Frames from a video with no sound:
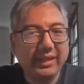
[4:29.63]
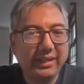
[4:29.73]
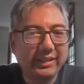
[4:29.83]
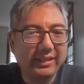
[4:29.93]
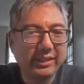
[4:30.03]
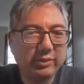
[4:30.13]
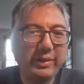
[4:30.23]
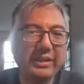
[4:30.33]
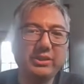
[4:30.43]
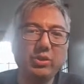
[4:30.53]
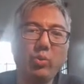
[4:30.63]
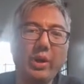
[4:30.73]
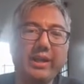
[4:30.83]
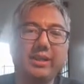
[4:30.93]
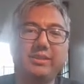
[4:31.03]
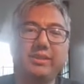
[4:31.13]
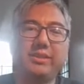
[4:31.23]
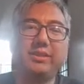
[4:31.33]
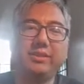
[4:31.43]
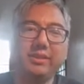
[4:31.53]
it's best to wait
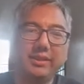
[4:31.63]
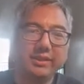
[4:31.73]
until